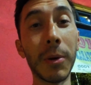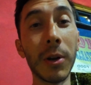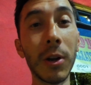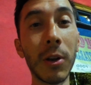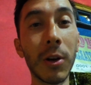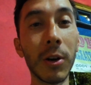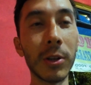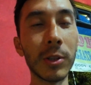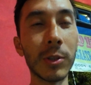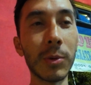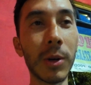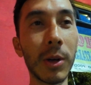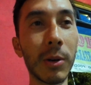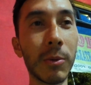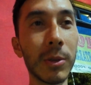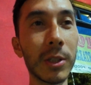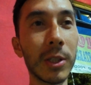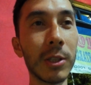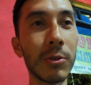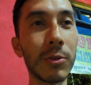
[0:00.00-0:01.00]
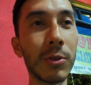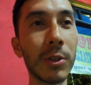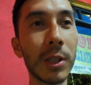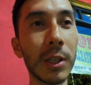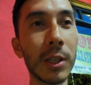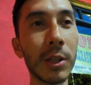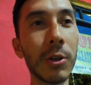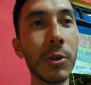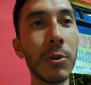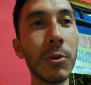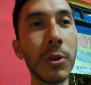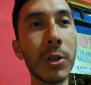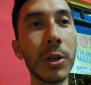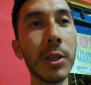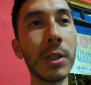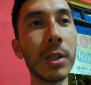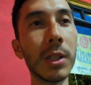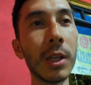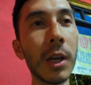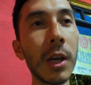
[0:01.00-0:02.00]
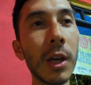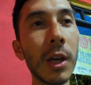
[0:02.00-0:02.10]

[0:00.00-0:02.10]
a lot as well, which is really cool, because